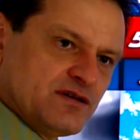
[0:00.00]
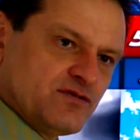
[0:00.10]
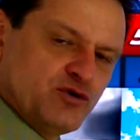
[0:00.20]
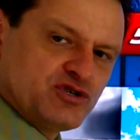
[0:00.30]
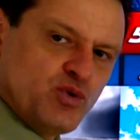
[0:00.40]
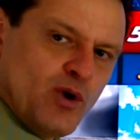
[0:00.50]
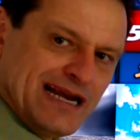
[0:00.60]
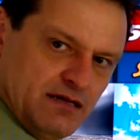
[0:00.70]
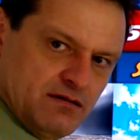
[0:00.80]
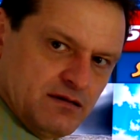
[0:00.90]
Route
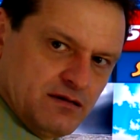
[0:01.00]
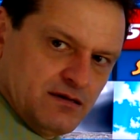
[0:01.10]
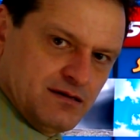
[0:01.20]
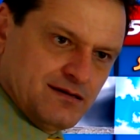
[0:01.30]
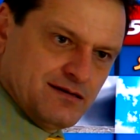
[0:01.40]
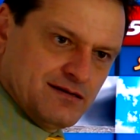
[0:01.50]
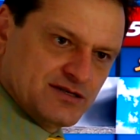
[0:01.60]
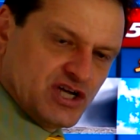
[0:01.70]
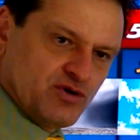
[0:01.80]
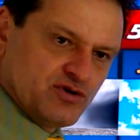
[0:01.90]
20,
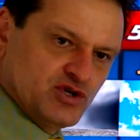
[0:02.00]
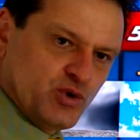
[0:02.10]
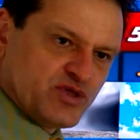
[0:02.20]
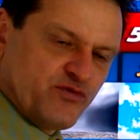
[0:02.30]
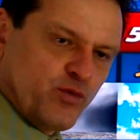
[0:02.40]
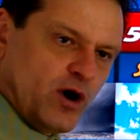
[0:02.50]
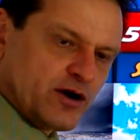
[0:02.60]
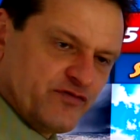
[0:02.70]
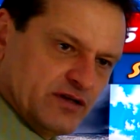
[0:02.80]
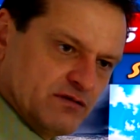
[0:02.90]
so north of
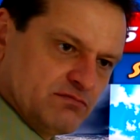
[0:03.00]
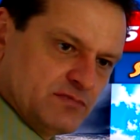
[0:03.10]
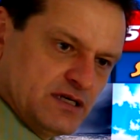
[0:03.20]
Waterville.